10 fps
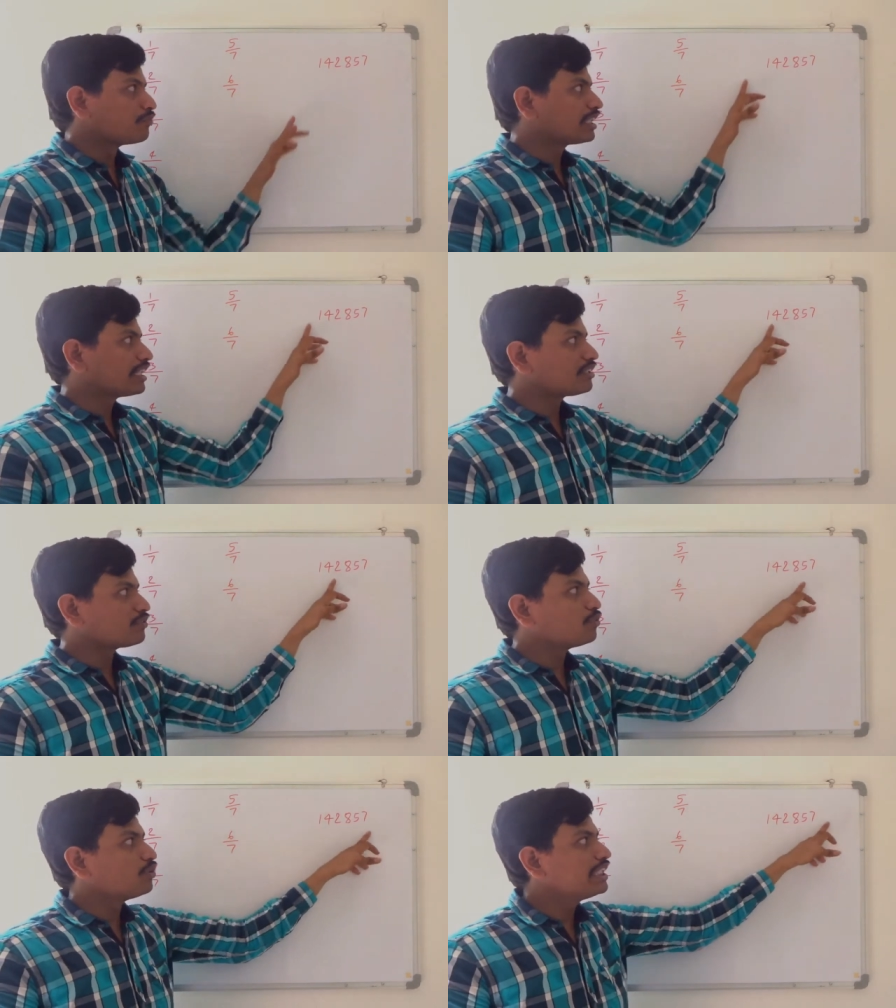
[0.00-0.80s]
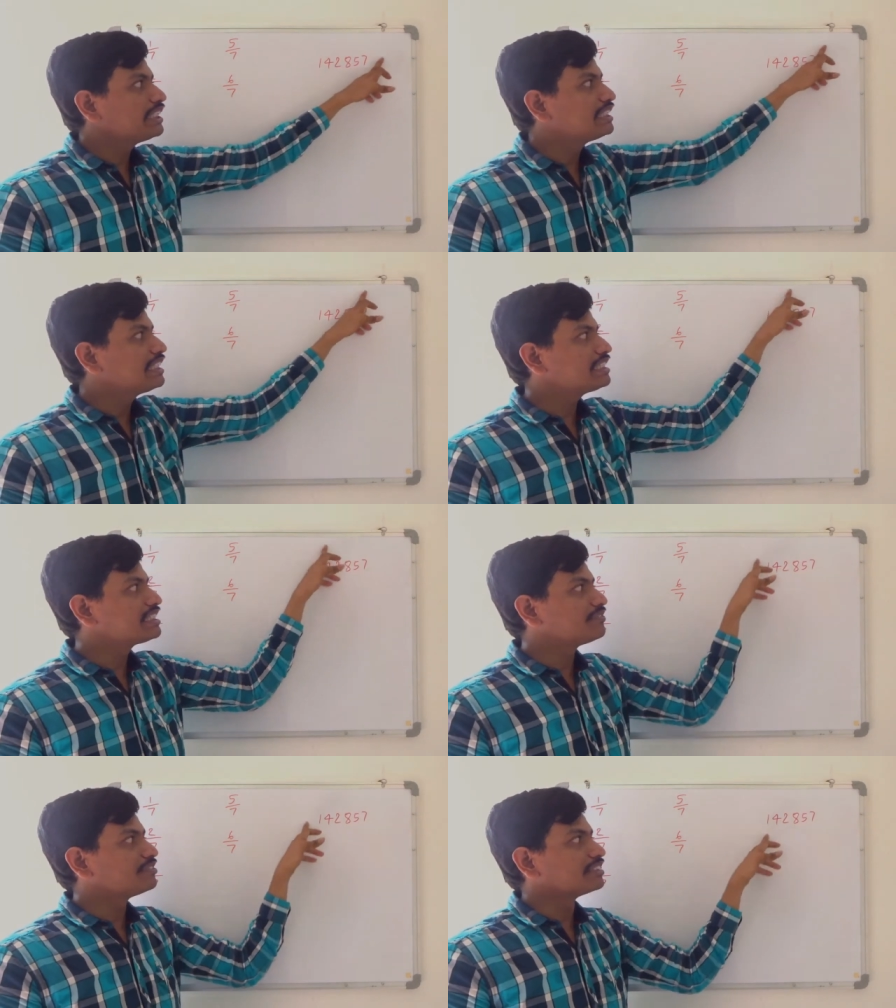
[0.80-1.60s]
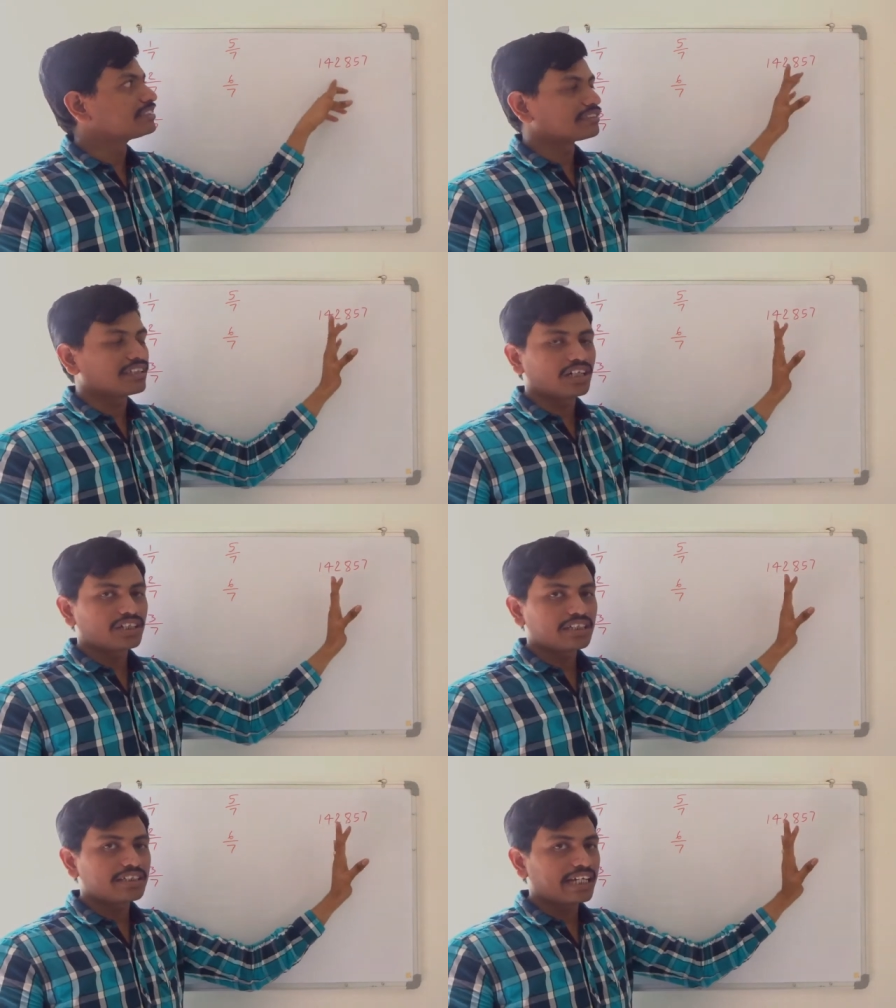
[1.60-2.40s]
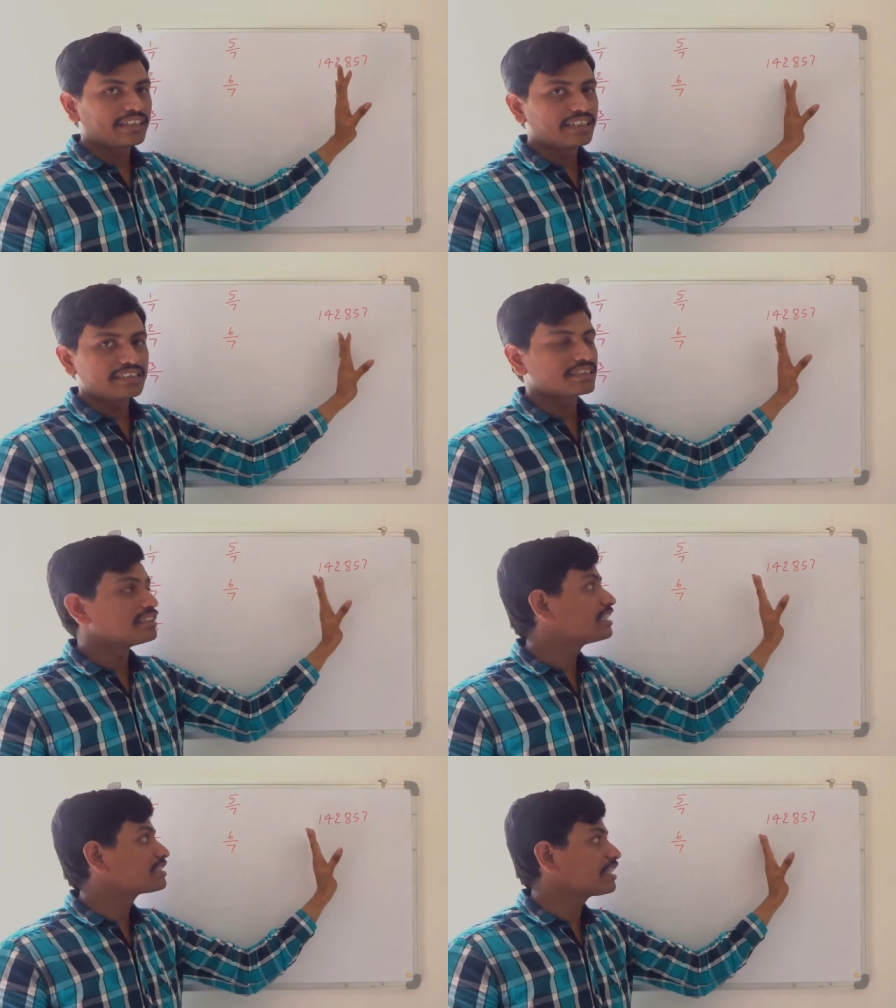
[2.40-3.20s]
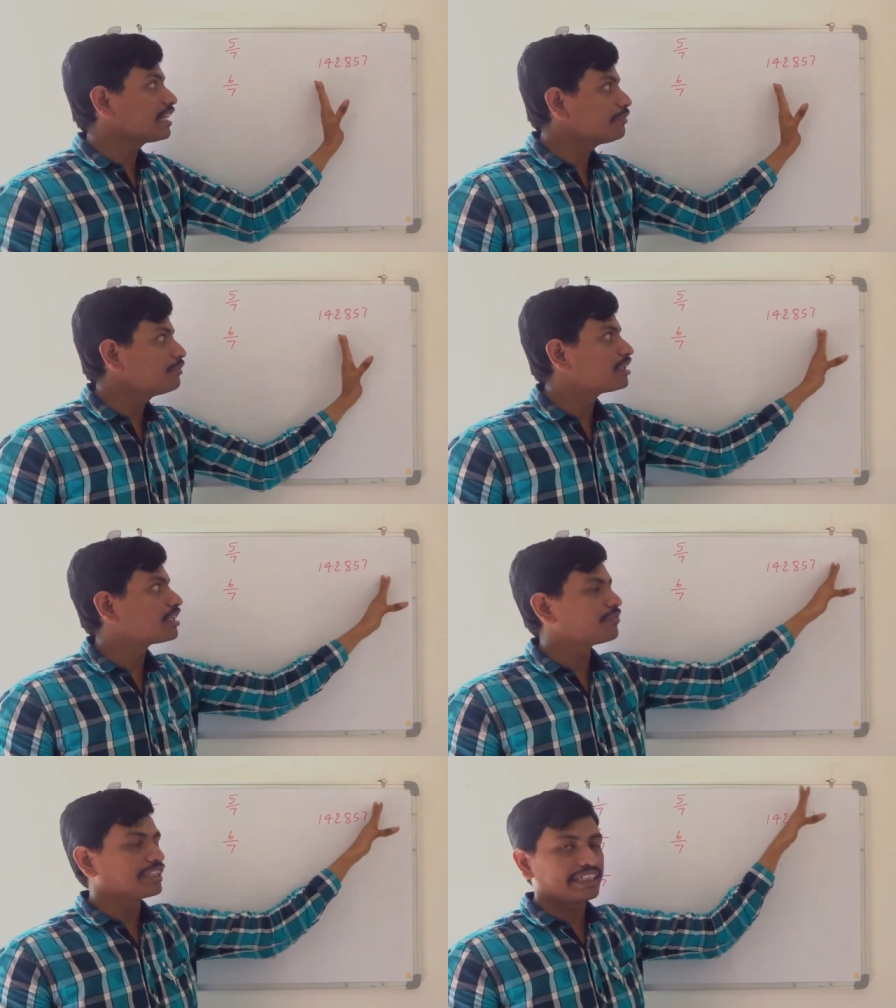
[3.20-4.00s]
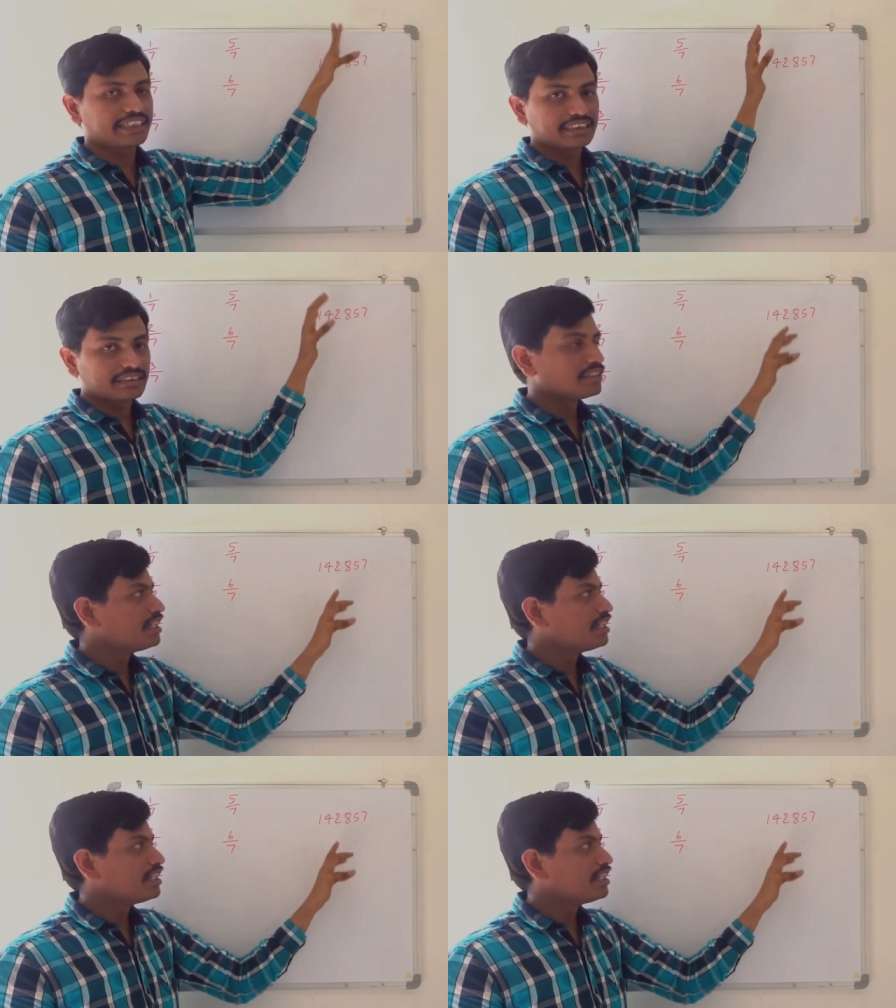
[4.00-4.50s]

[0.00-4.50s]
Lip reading: we get only these digits other than this. In the same order we get it.